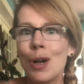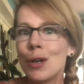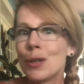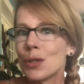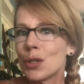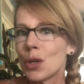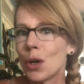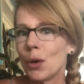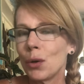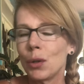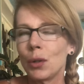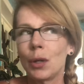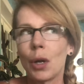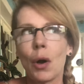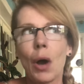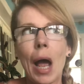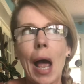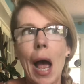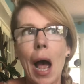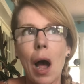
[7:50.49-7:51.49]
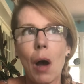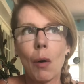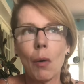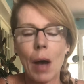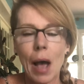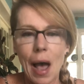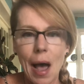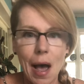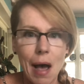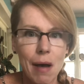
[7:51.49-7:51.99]
So, you know, how
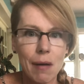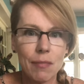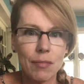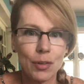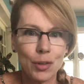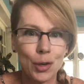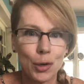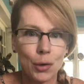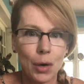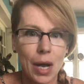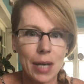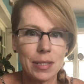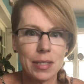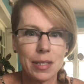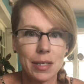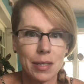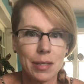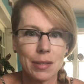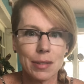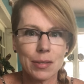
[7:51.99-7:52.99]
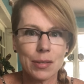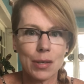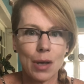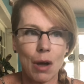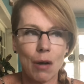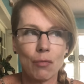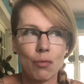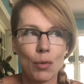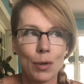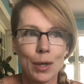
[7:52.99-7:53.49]
have your ideas
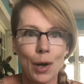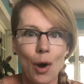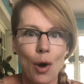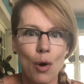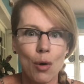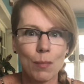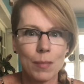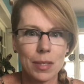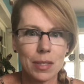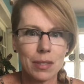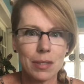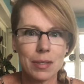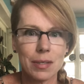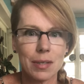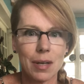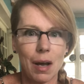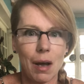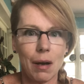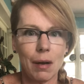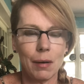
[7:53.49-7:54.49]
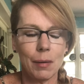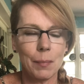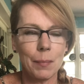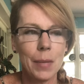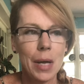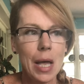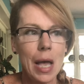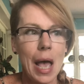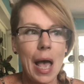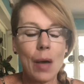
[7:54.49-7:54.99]
of what a home is
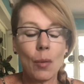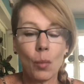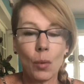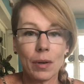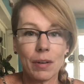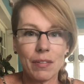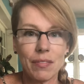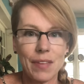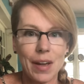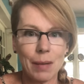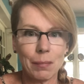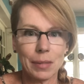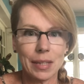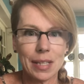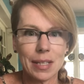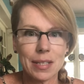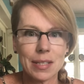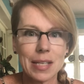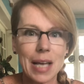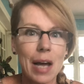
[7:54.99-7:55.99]
and what a family is,